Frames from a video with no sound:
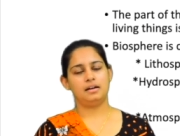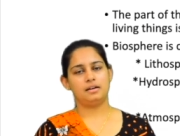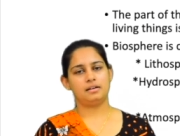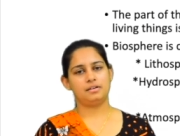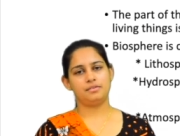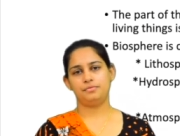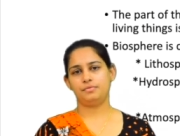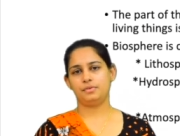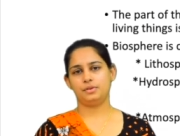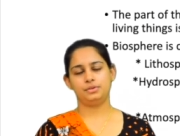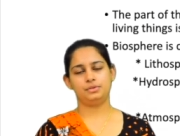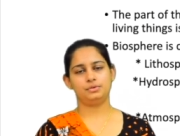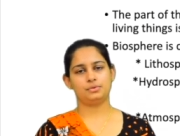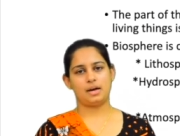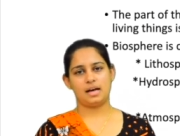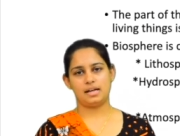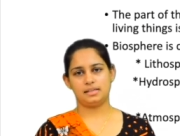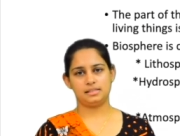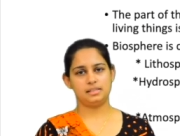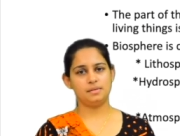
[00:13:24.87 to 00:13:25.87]
referred to
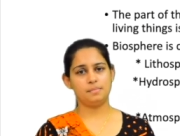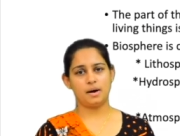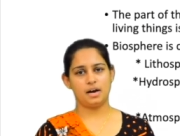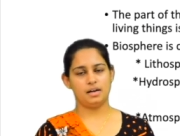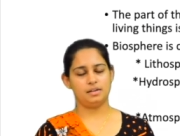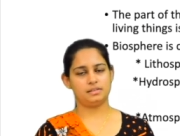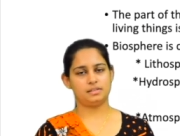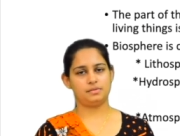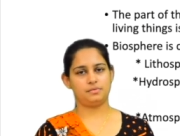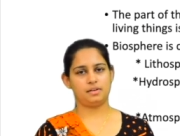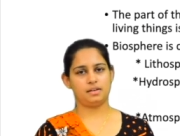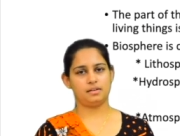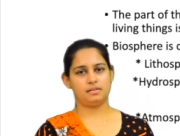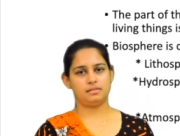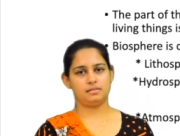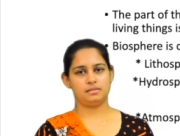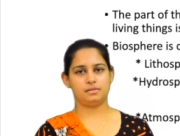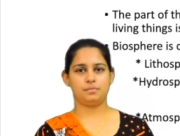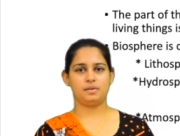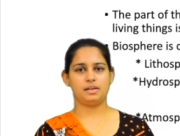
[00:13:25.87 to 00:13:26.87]
as the biosphere.
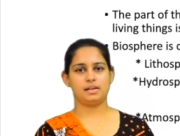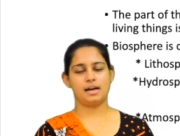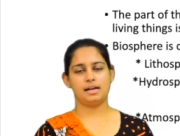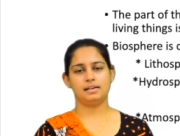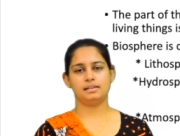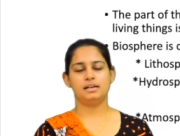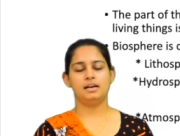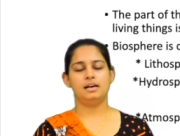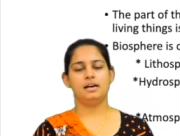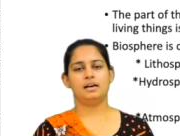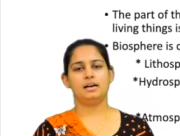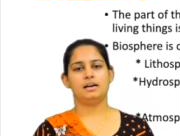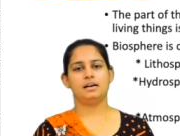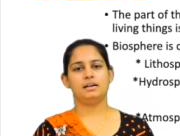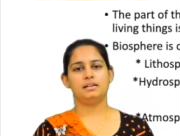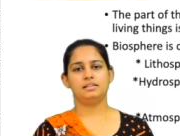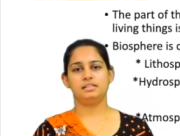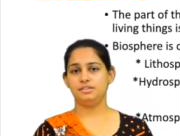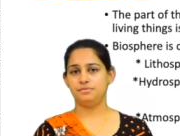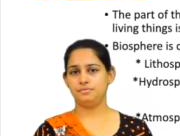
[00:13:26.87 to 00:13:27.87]
So we can
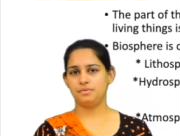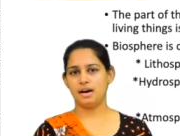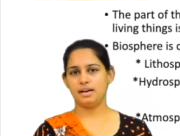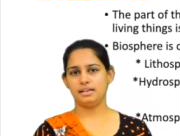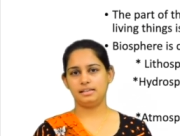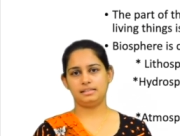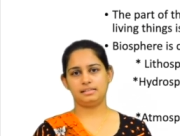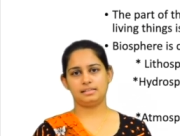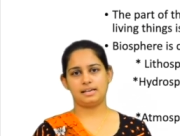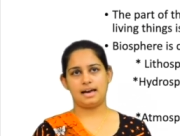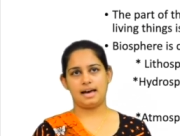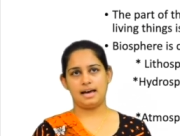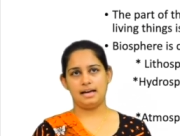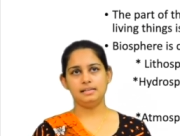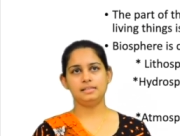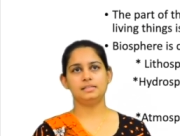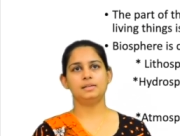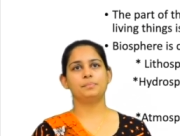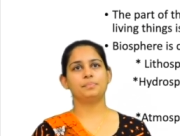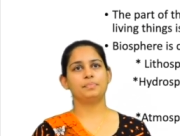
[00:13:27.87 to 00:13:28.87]
uh, define it
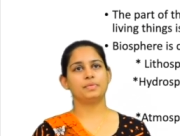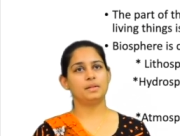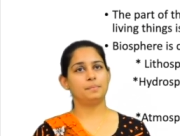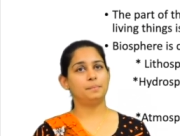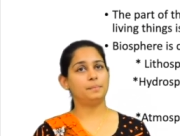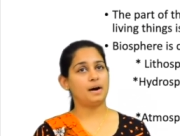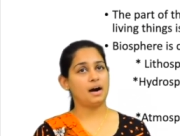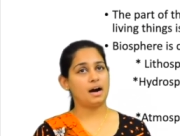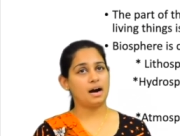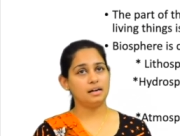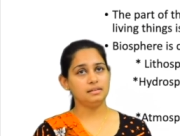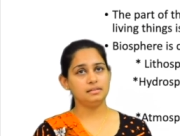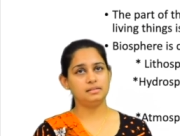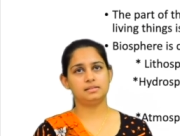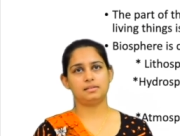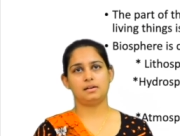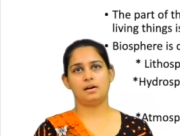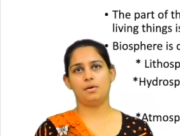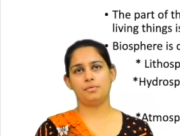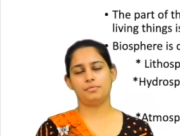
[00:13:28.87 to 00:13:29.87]
as the part
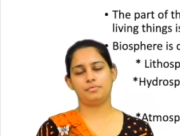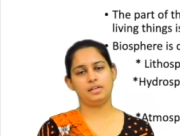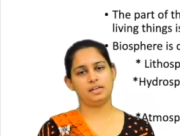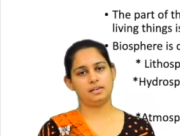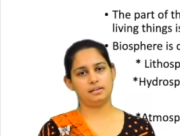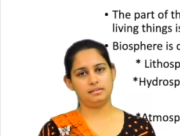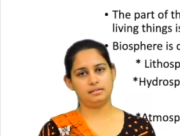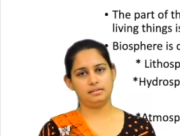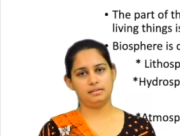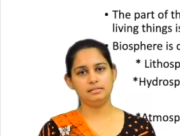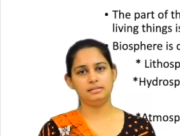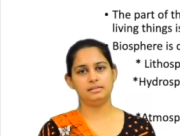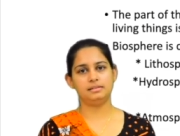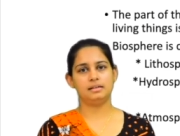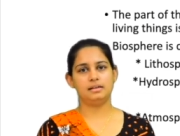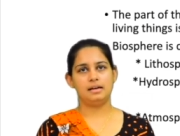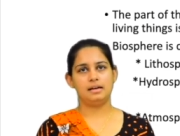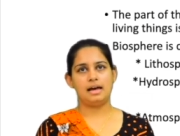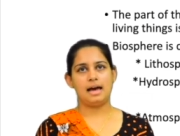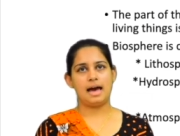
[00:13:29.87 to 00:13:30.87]
of the earth
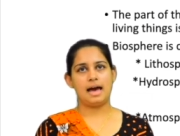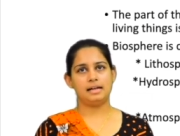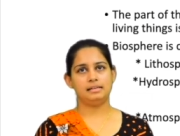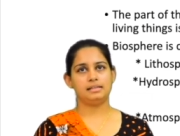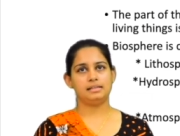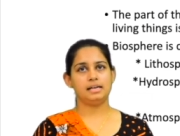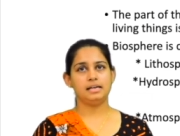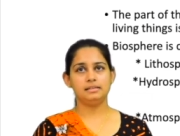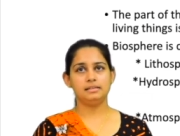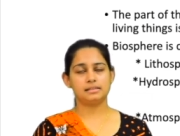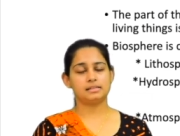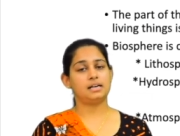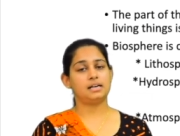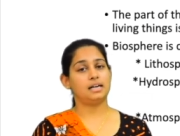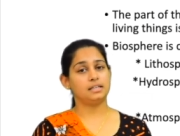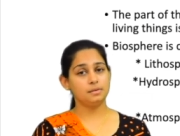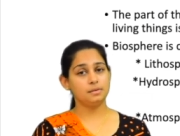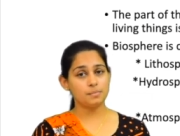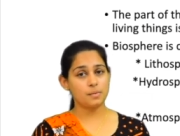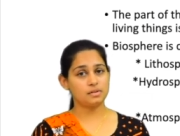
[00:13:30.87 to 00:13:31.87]
and its
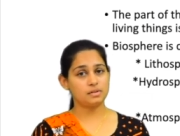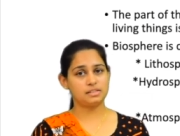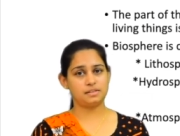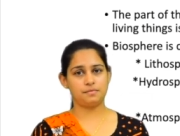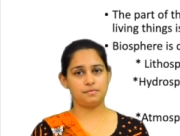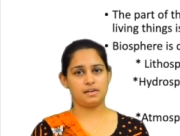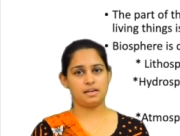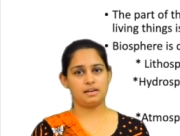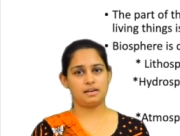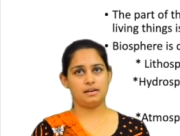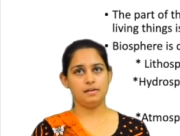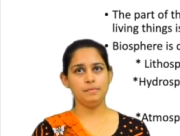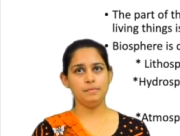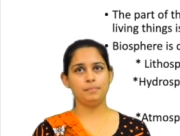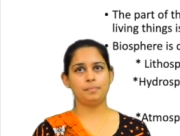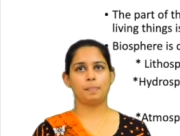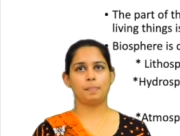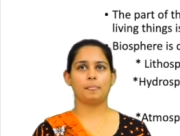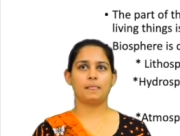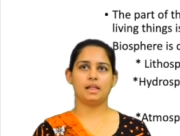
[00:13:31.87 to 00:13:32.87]

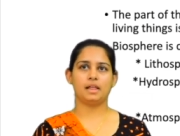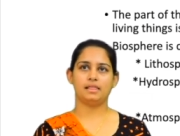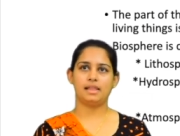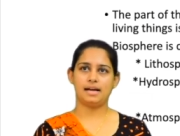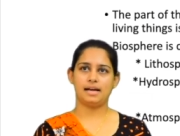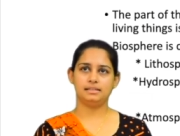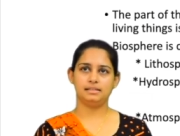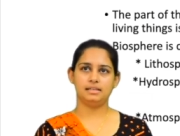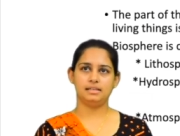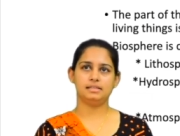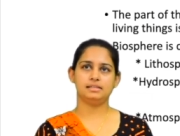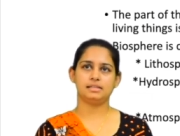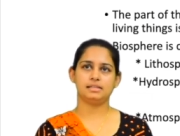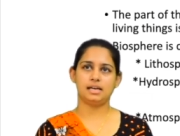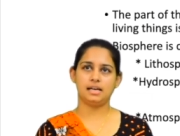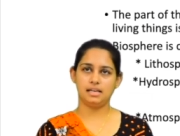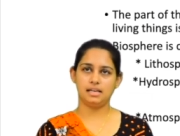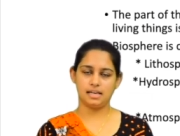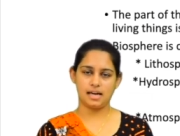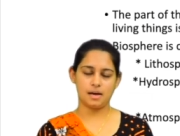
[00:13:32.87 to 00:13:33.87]
atmosphere that is
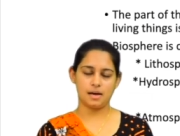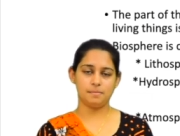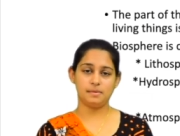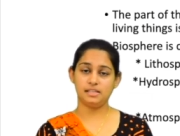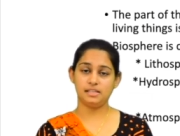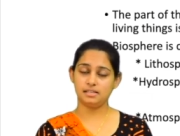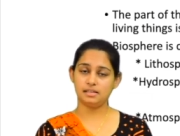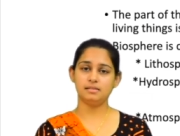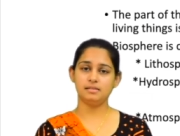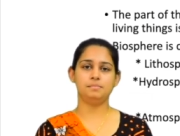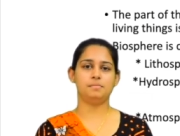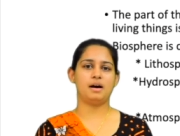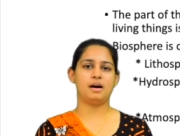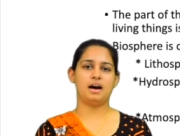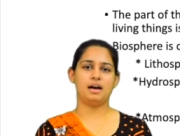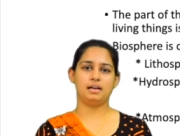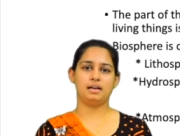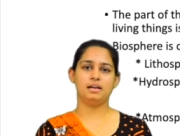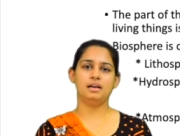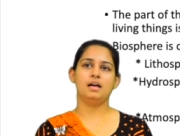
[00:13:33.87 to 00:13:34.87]
inhabited
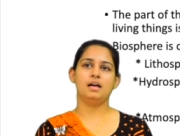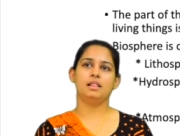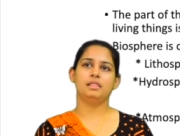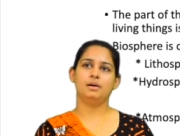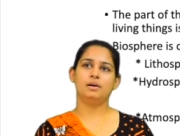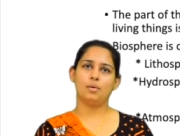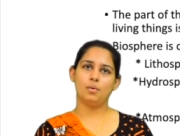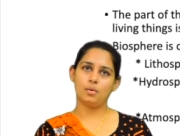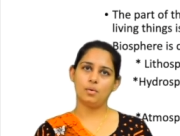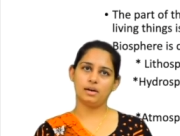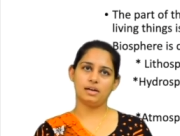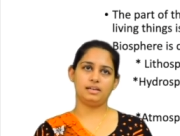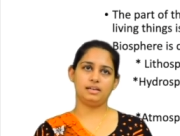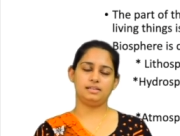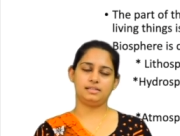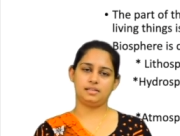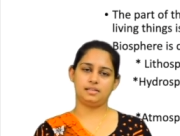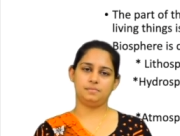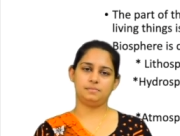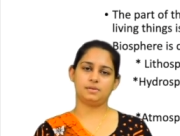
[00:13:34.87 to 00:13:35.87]
by the
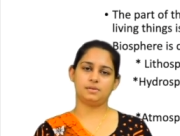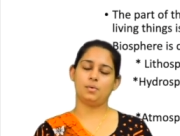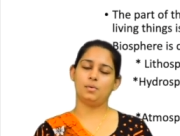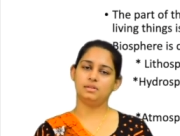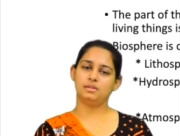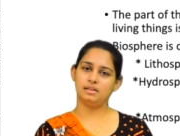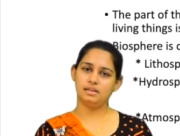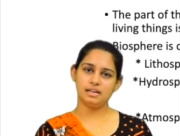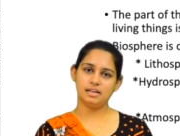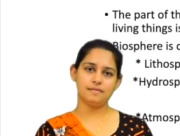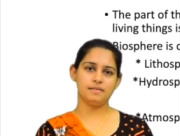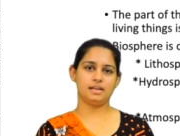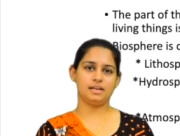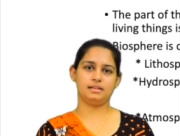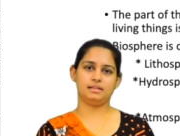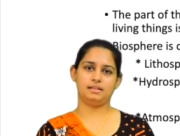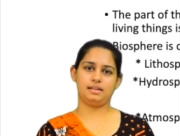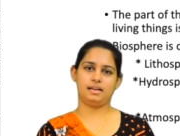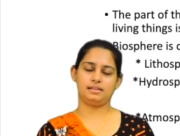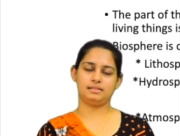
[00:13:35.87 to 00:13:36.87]
organisms or the
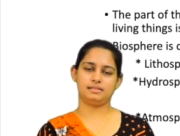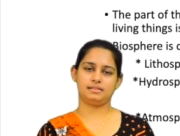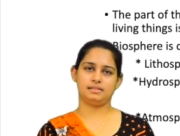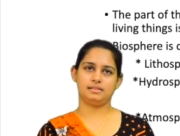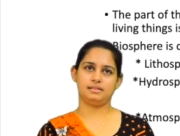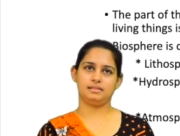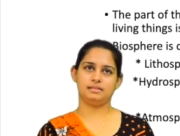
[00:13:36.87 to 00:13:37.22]
living things